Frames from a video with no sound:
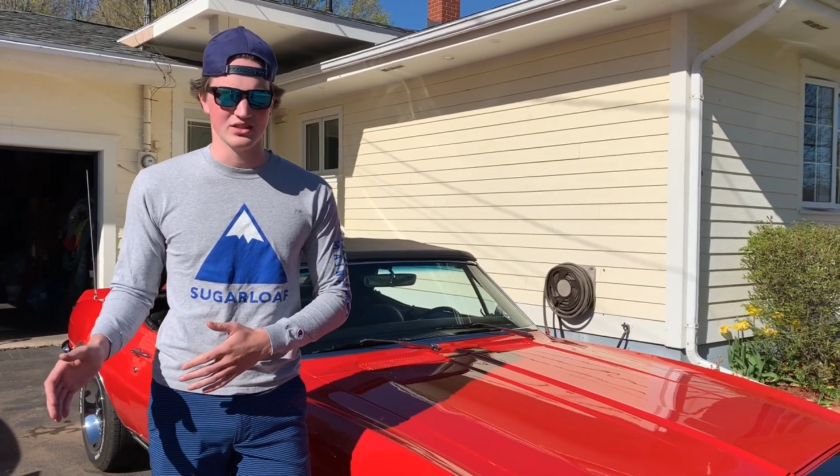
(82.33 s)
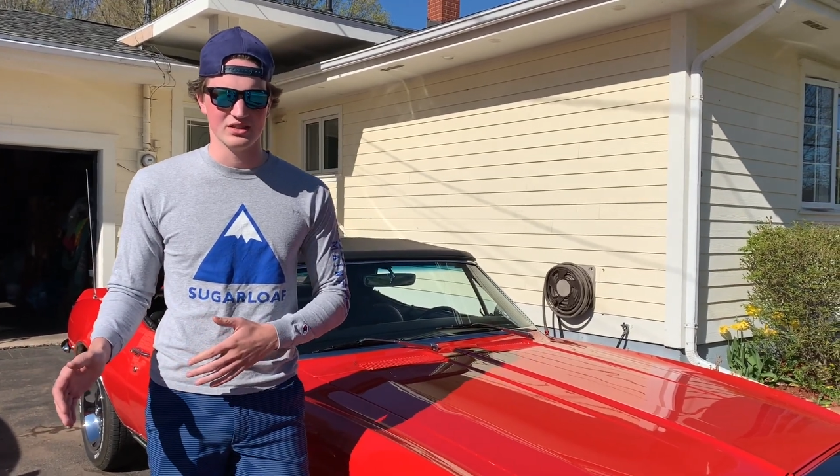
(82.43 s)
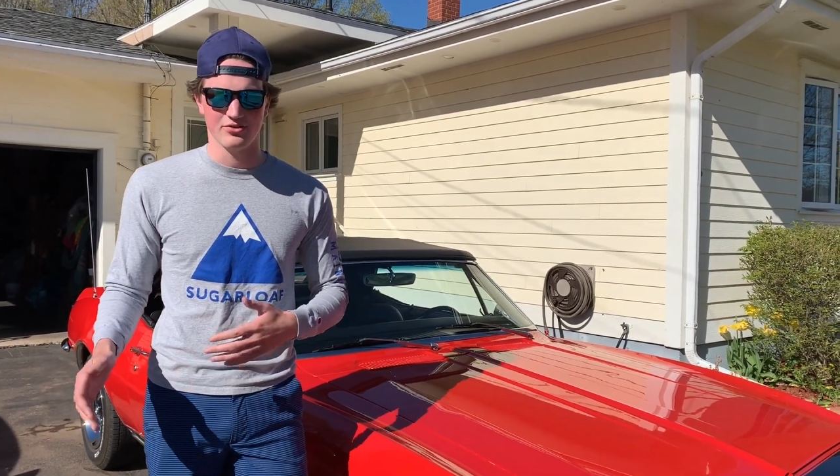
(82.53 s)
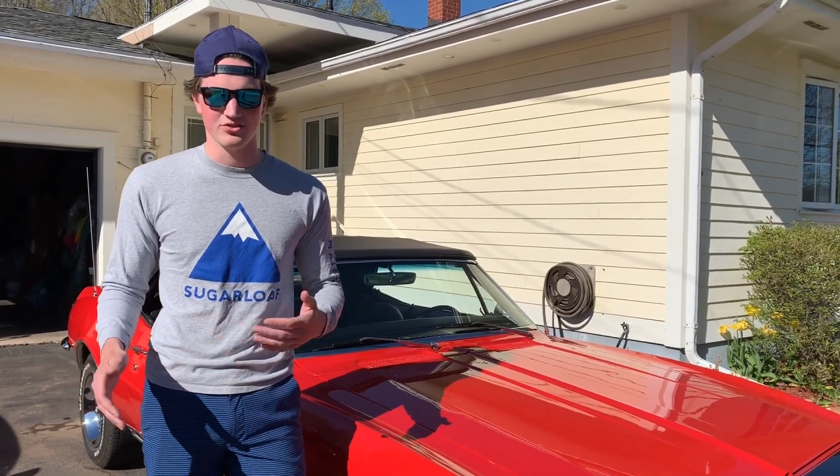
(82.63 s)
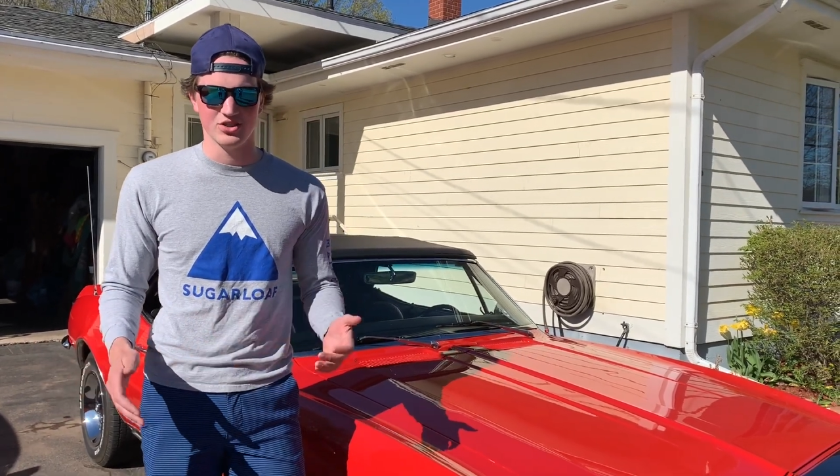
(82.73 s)
and
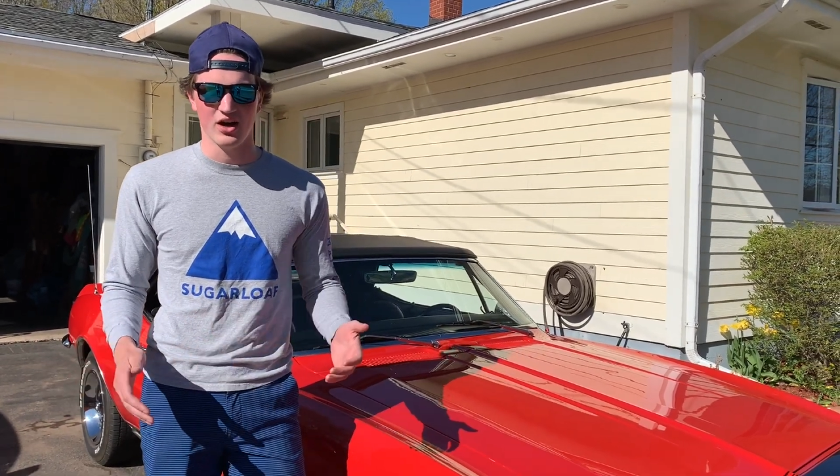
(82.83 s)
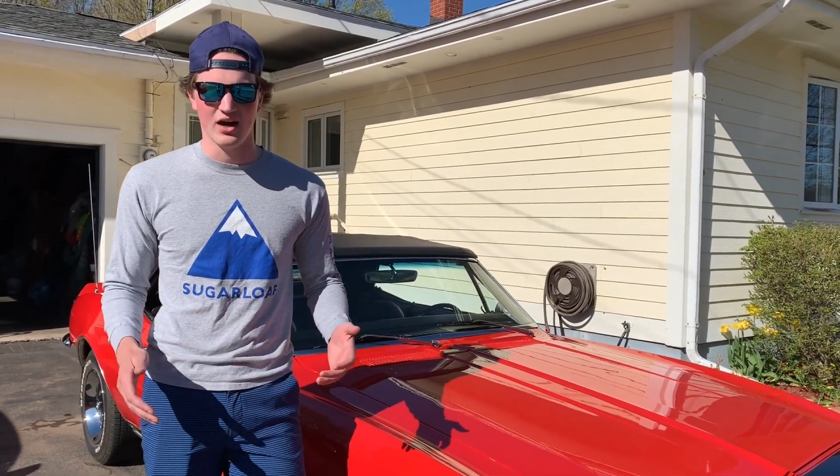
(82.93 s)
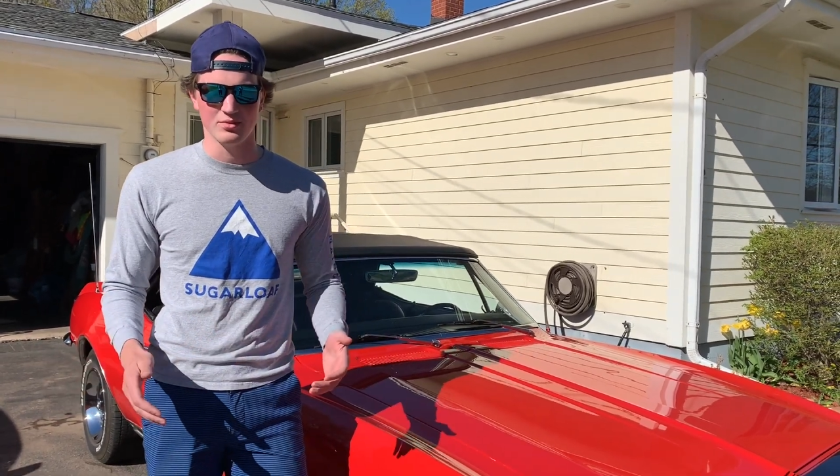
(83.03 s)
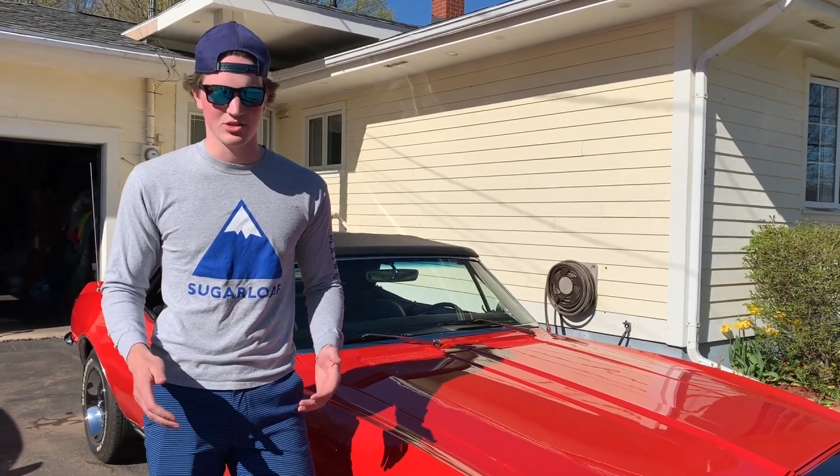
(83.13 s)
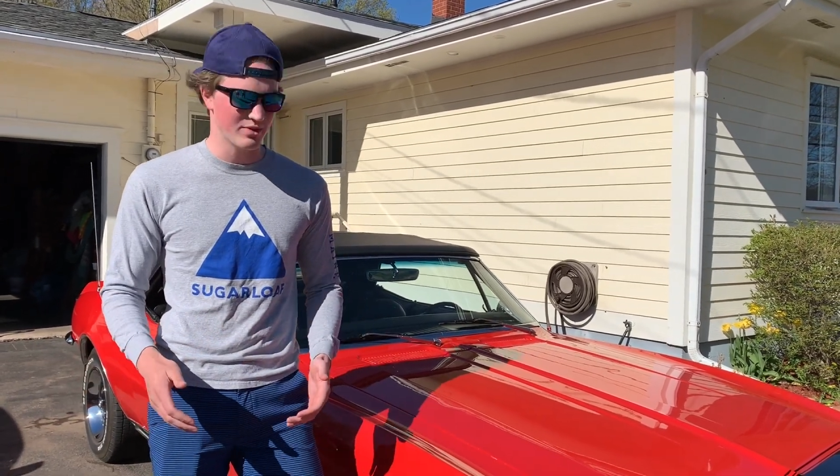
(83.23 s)
different
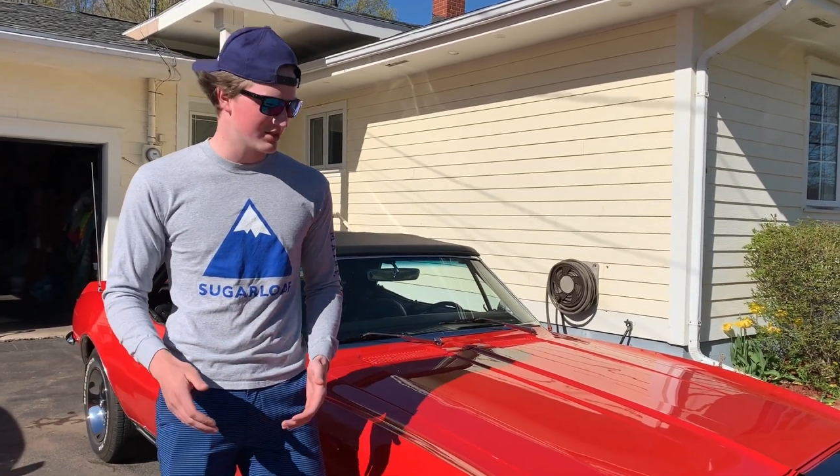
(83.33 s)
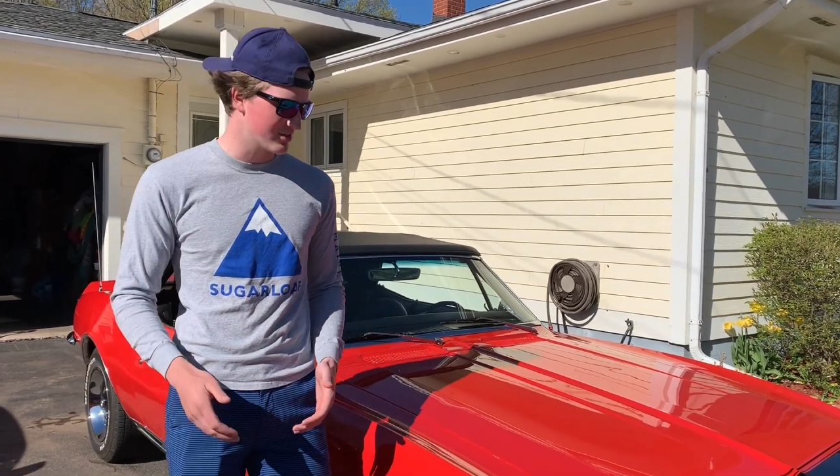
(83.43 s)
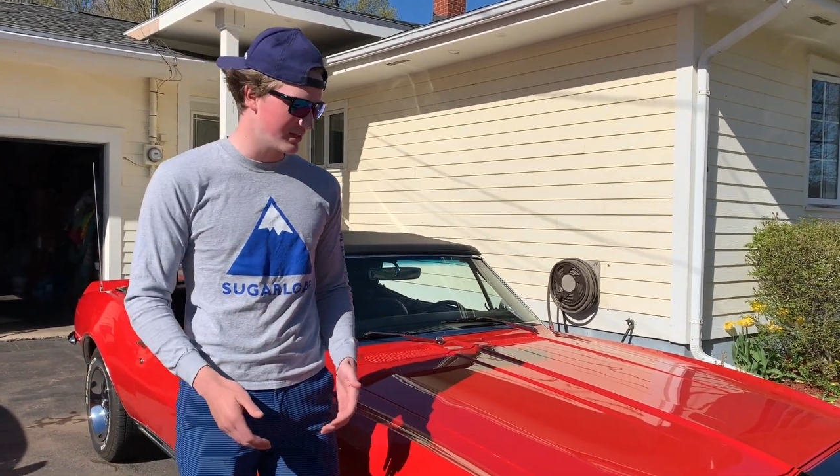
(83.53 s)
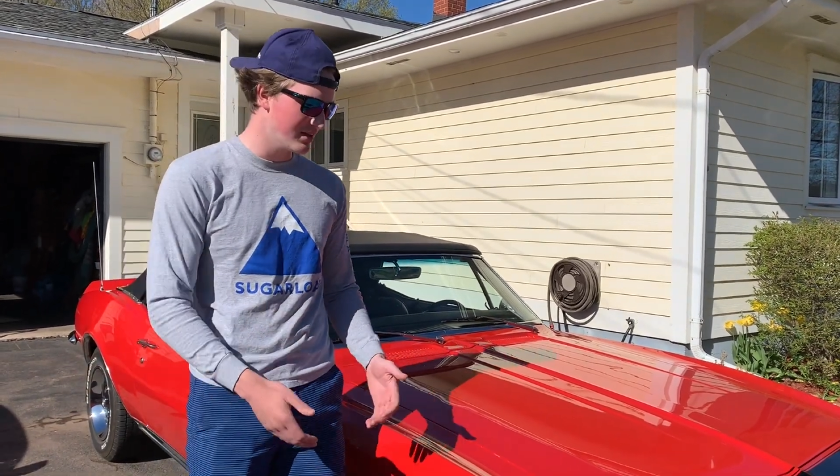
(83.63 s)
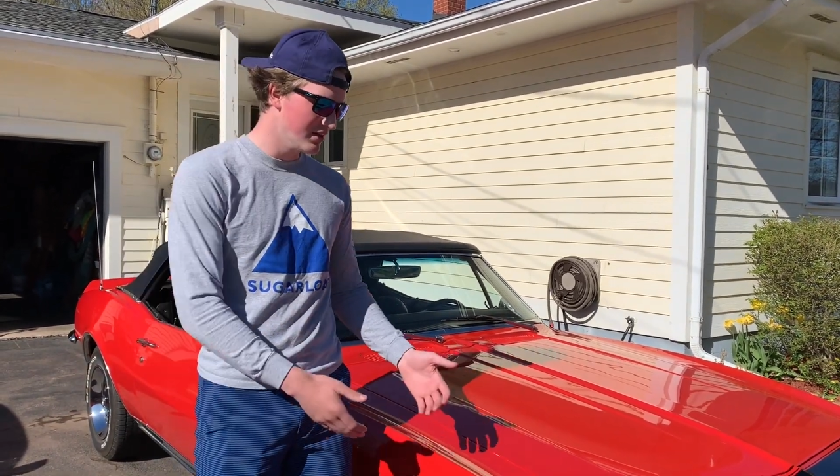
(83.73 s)
times. So
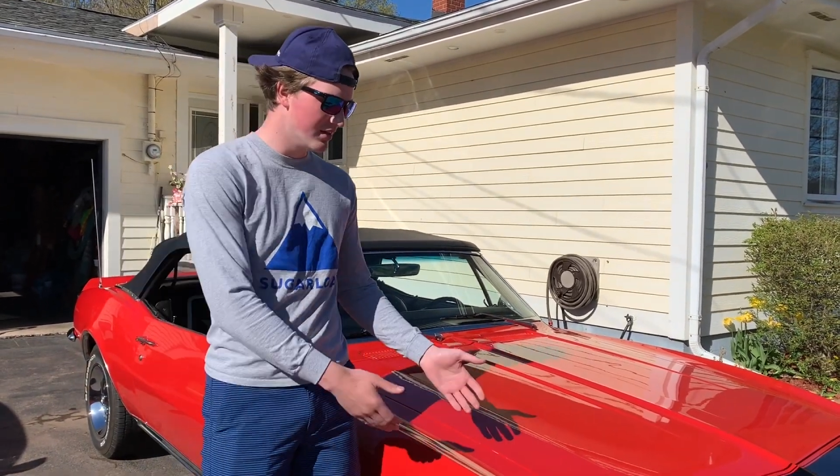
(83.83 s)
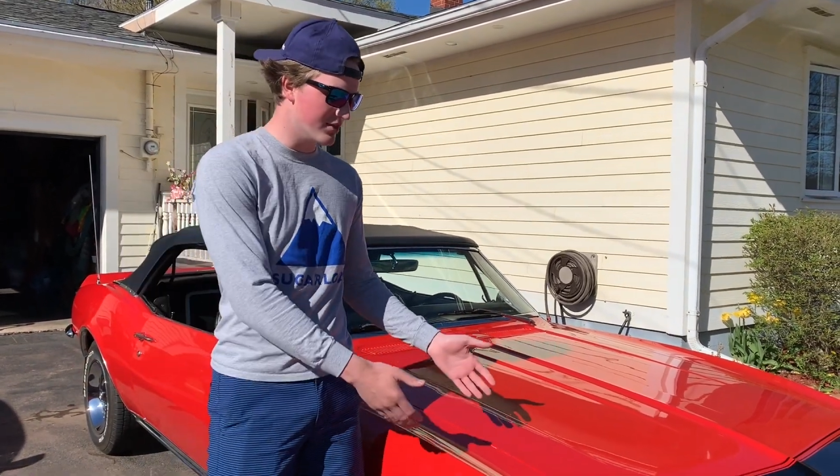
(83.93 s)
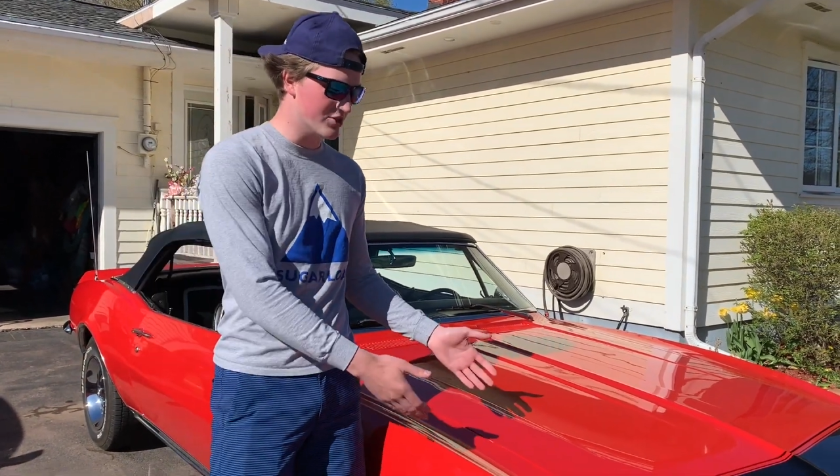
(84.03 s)
basically, the